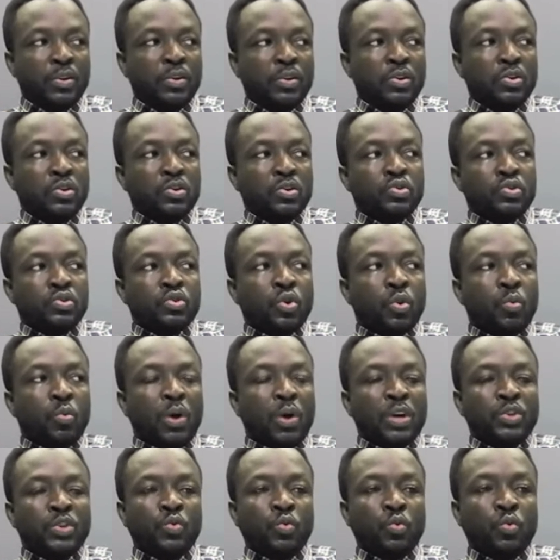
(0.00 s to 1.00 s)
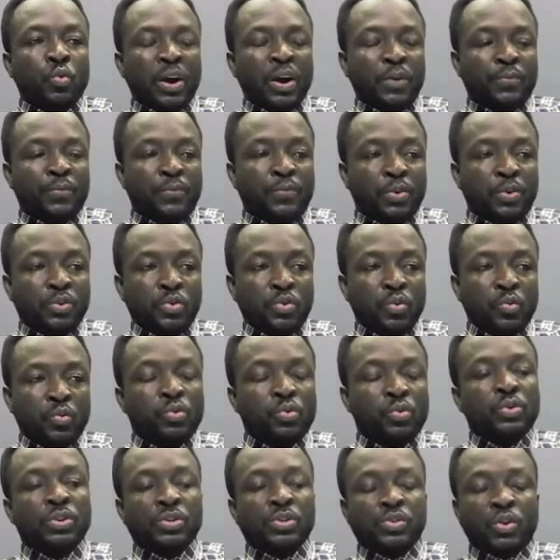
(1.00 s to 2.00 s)
So what will work for
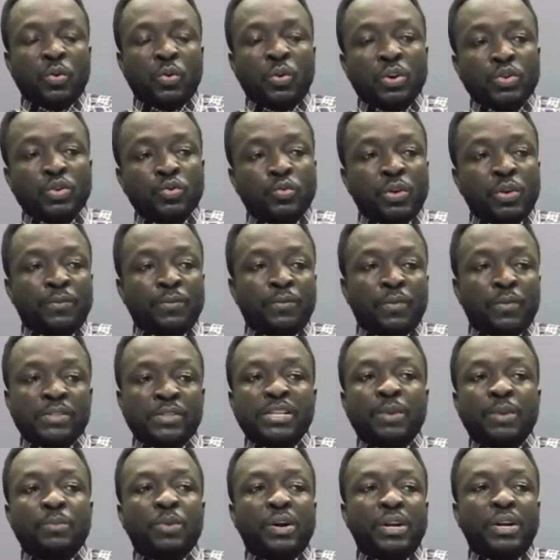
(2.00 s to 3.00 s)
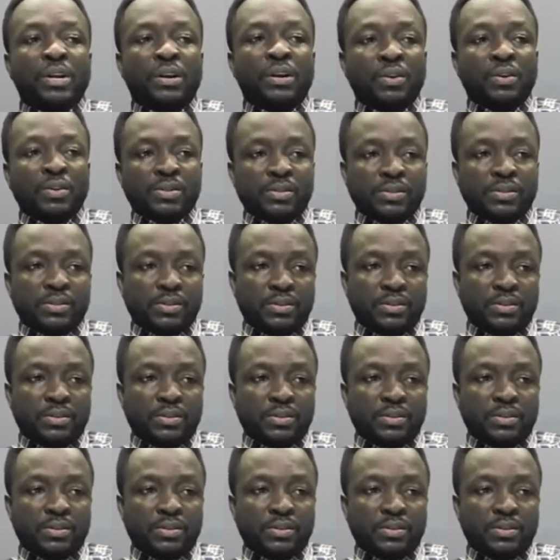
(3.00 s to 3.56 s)
you is not what will work for someone else.